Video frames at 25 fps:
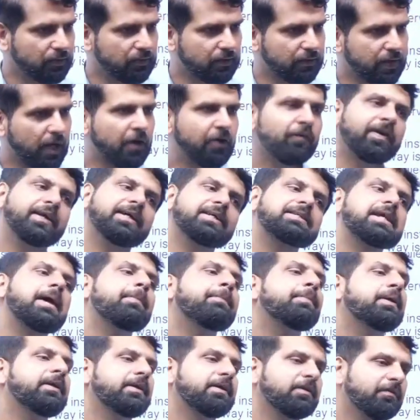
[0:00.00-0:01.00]
and what has
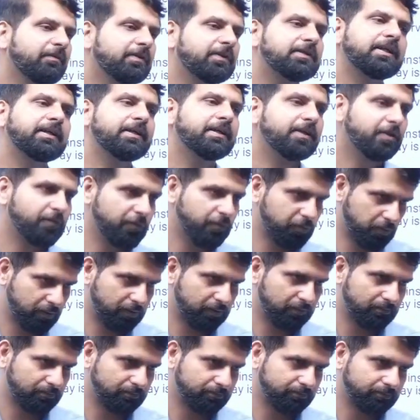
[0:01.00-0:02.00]
happened with an individual.
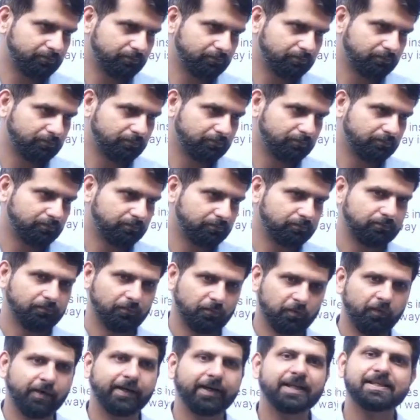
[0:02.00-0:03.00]

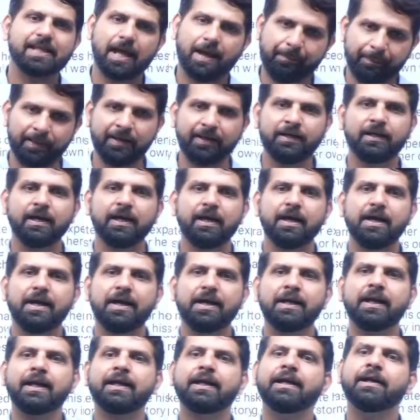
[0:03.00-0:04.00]
What has happened
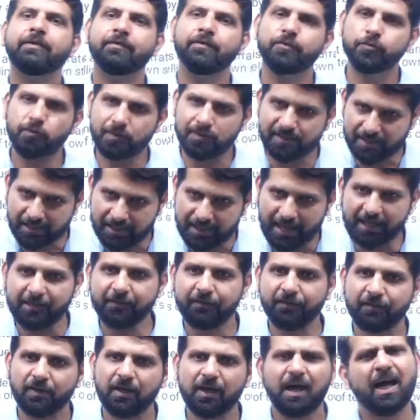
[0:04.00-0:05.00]
in an individual's life
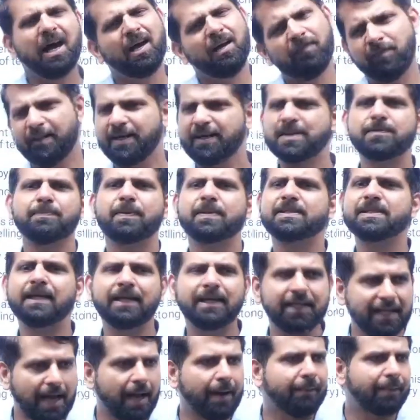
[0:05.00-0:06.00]
and what is
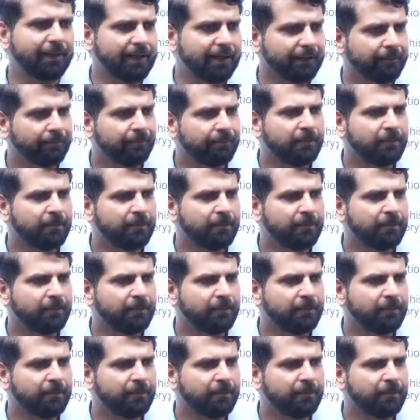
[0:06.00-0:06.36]
presently happening.